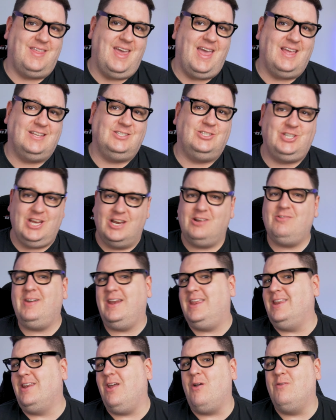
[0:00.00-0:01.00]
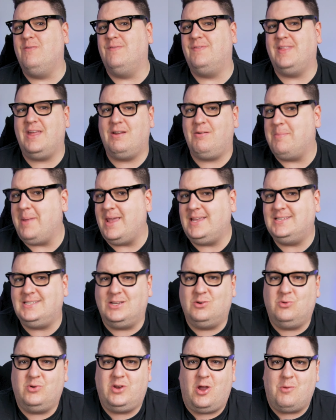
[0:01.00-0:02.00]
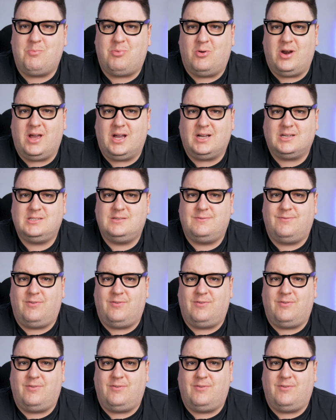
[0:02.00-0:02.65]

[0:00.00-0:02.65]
They're generally known for their amazing audio products,